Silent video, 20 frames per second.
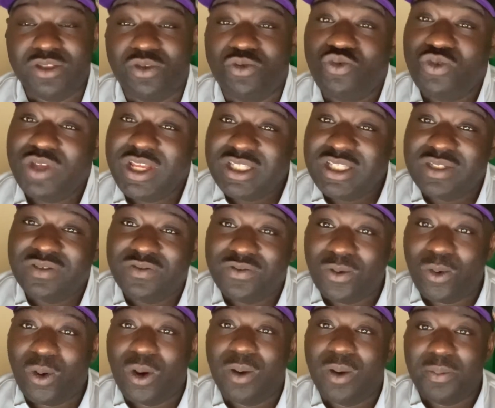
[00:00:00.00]
The reason
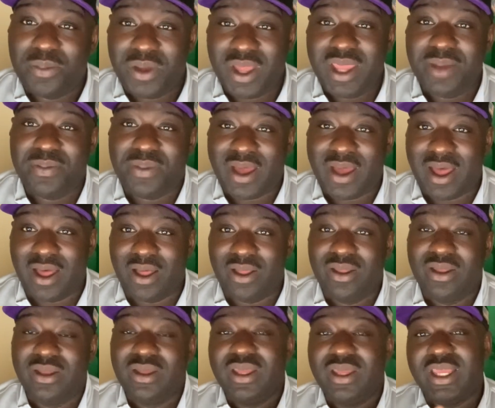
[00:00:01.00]
for PayPal
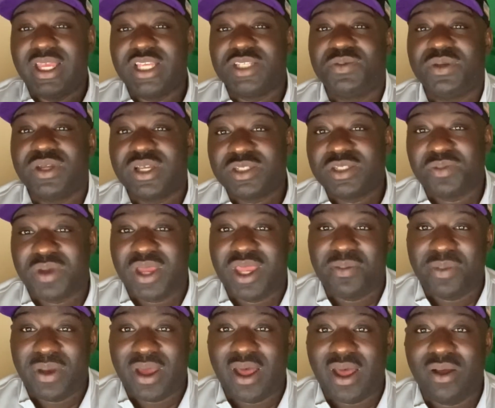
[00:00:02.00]
is because
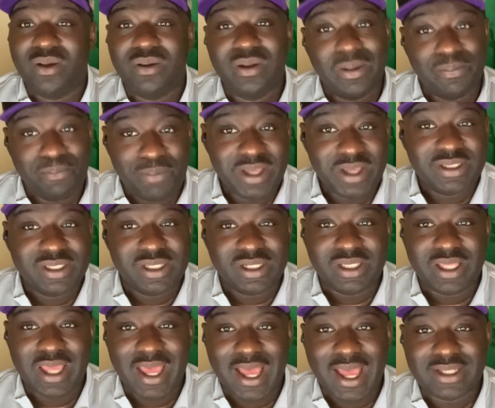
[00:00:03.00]
PayPal
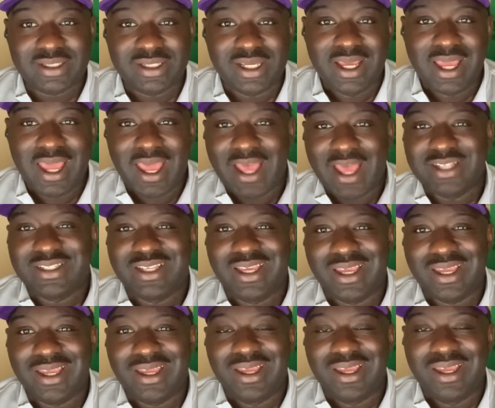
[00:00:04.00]
basically acts as a